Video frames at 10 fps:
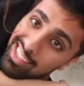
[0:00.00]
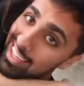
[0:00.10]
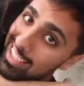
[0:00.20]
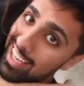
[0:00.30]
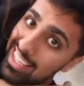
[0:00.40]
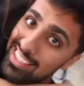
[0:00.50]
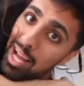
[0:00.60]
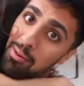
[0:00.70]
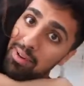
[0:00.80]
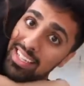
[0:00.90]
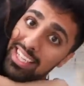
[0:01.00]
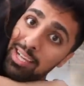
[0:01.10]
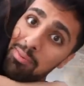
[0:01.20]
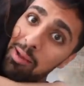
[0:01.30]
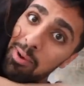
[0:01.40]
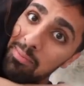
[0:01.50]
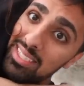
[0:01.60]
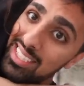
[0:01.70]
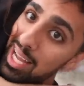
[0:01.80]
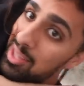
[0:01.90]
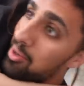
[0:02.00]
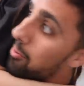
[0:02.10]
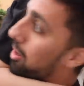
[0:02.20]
right, guys, I'm gonna take my mom inside the